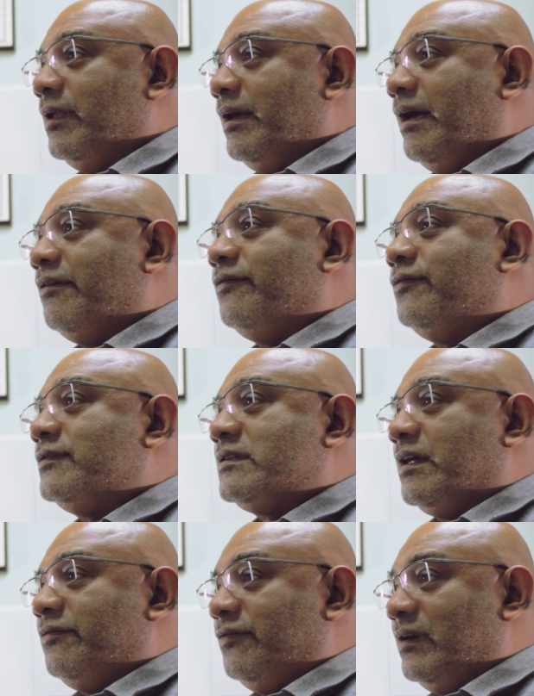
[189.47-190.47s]
They have
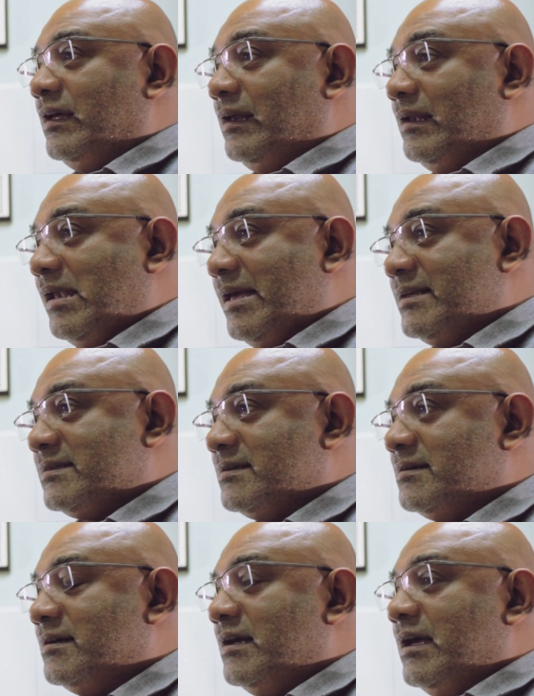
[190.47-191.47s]
stuff like
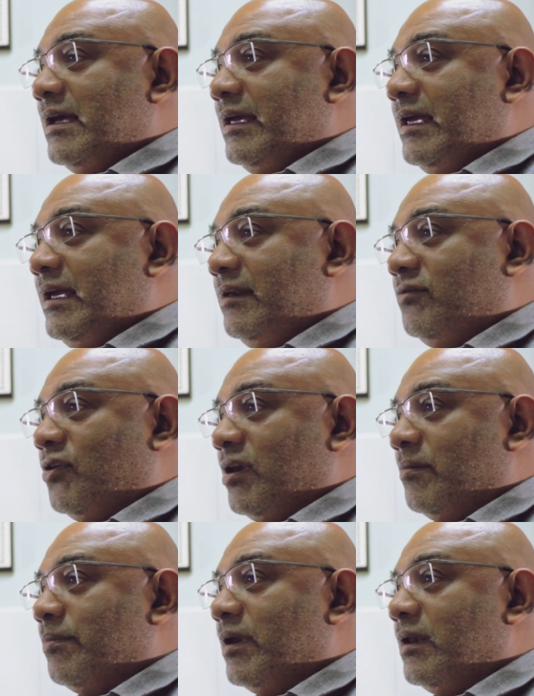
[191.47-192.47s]
laser, heat
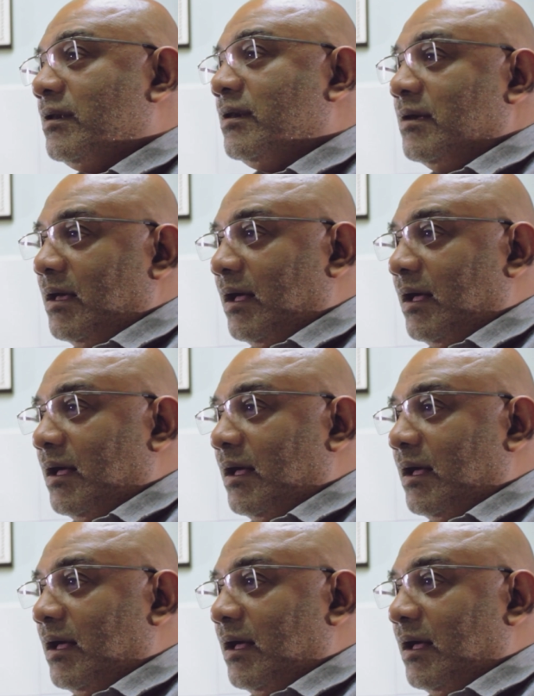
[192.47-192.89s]
treatment,